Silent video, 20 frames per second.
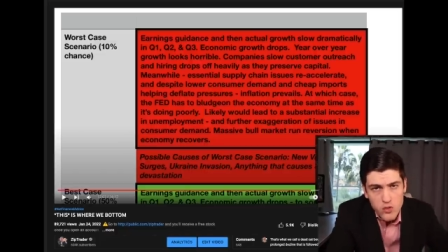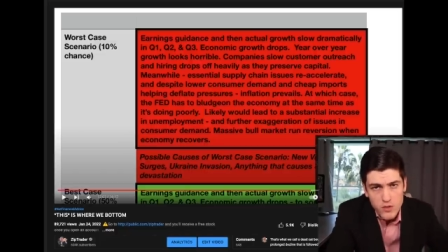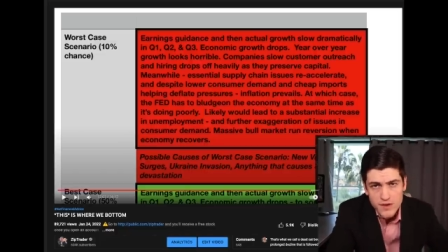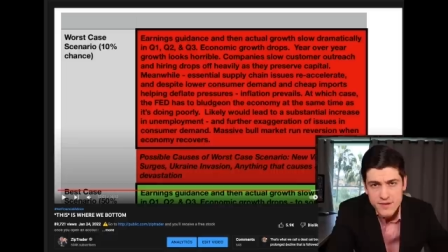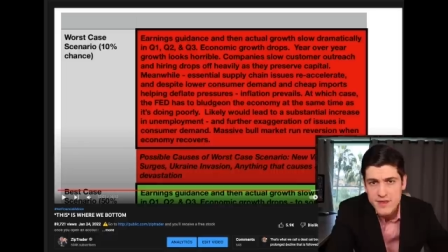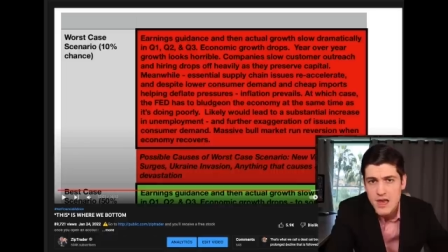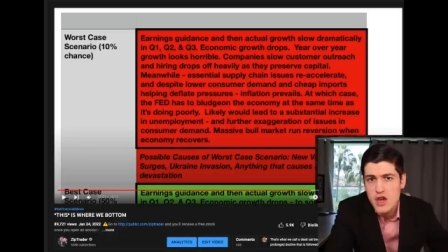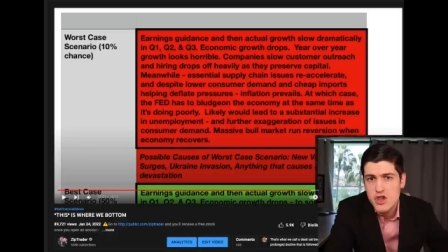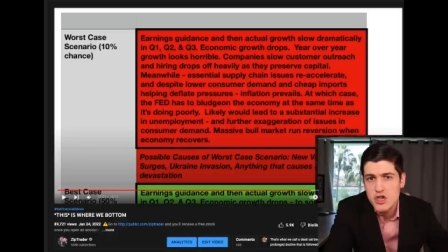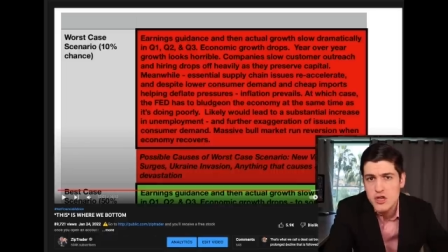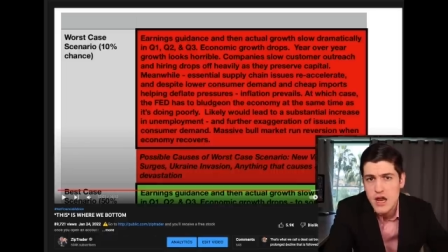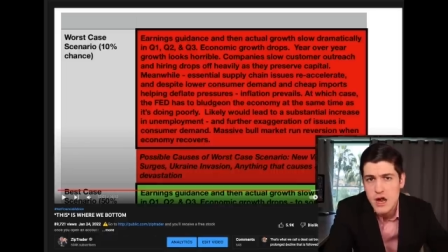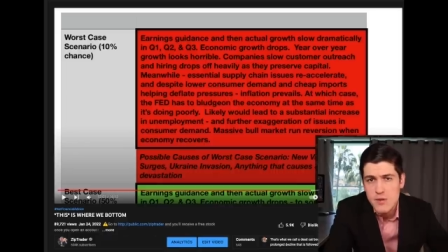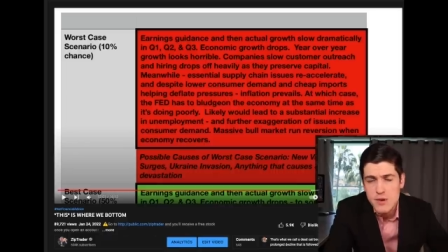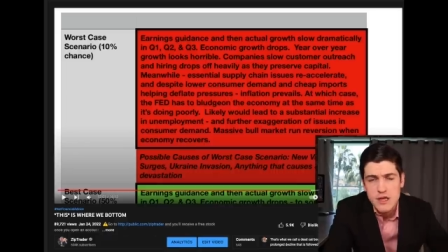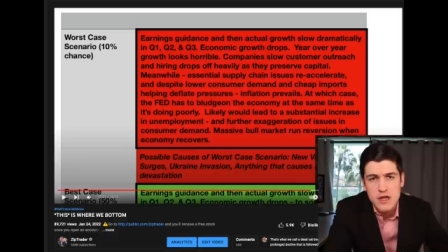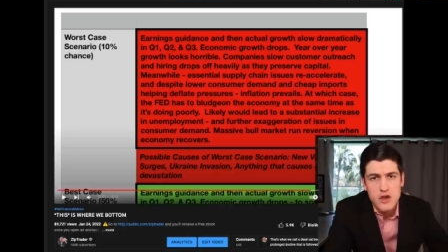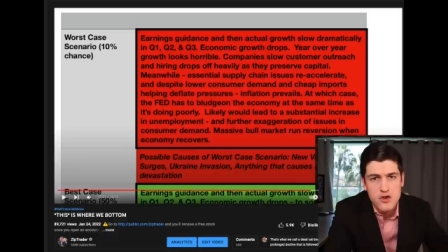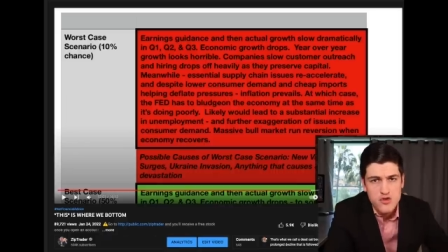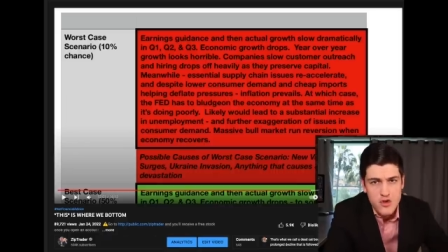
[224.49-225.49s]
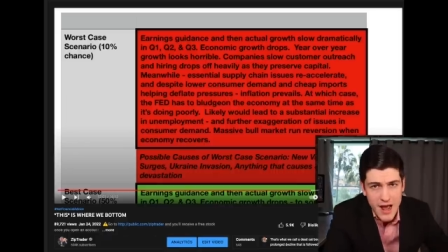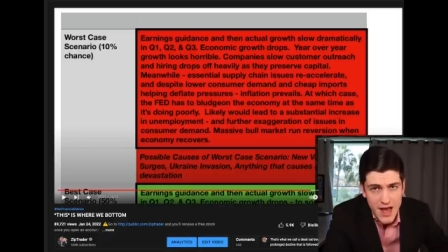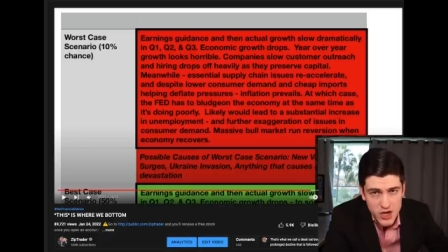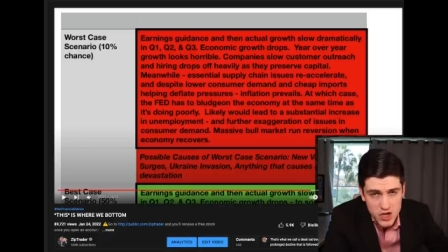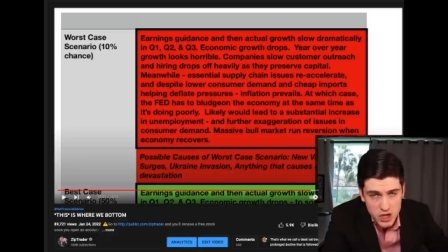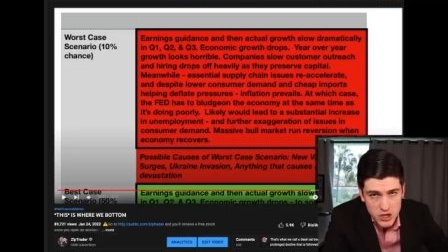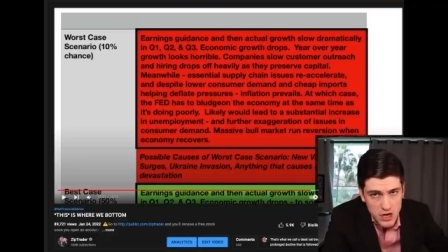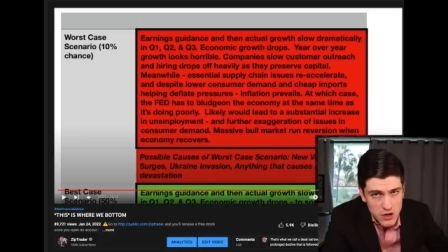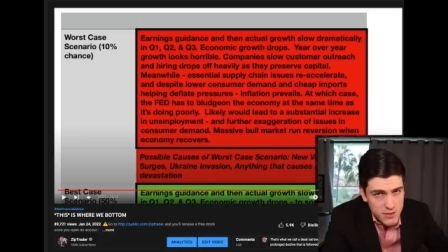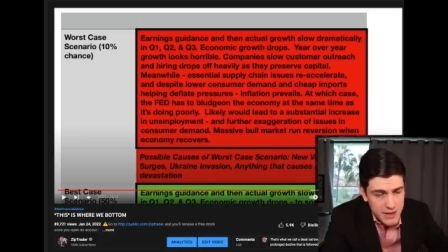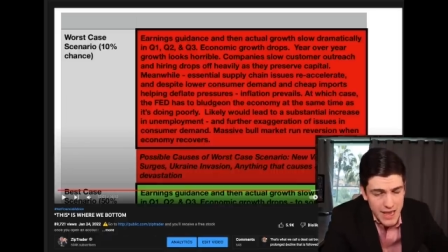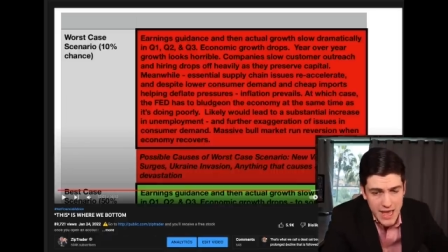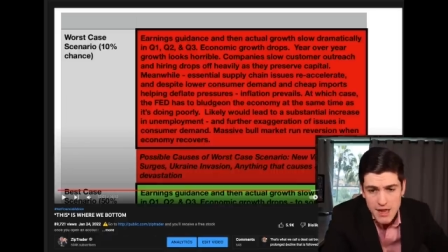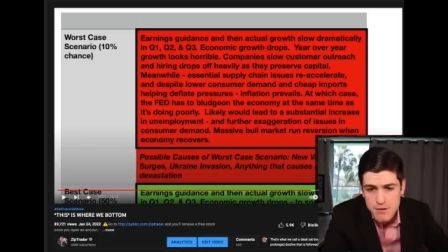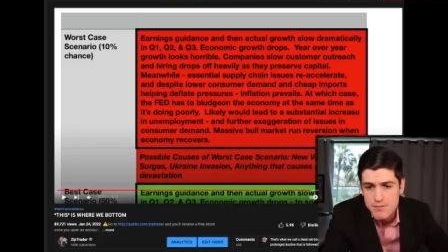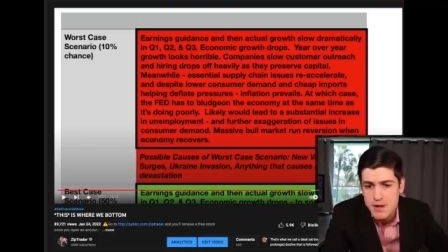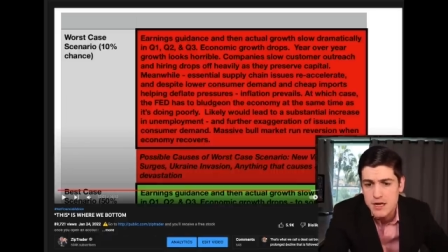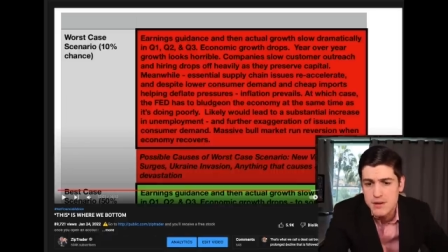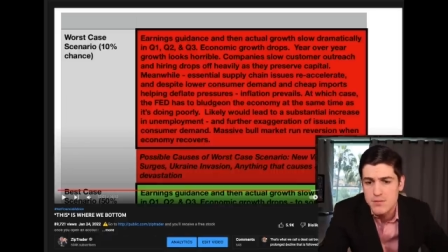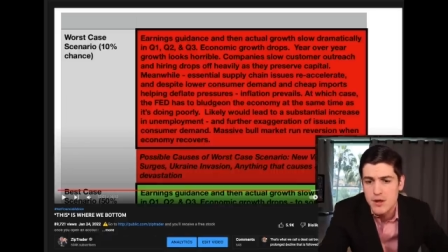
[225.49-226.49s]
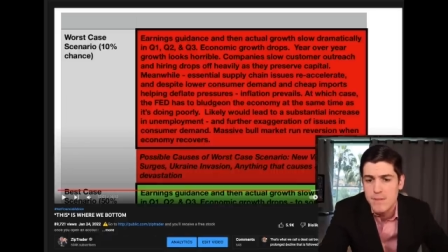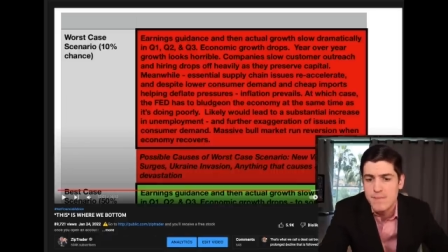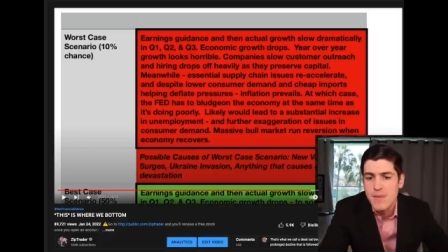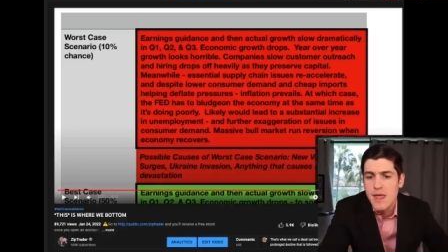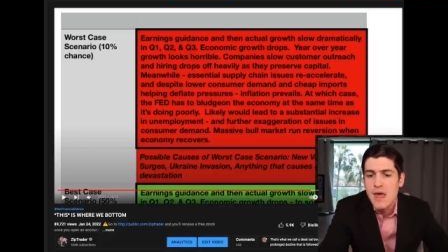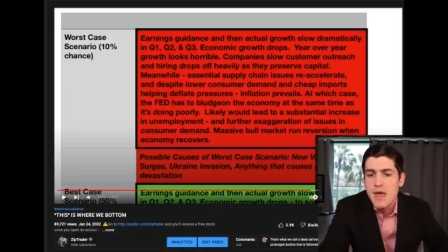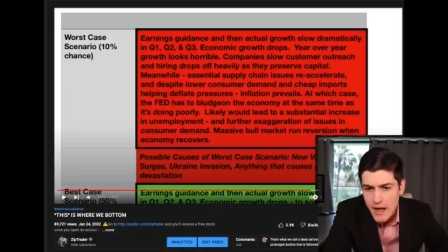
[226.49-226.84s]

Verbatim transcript: recessionary, contractionary at minimum.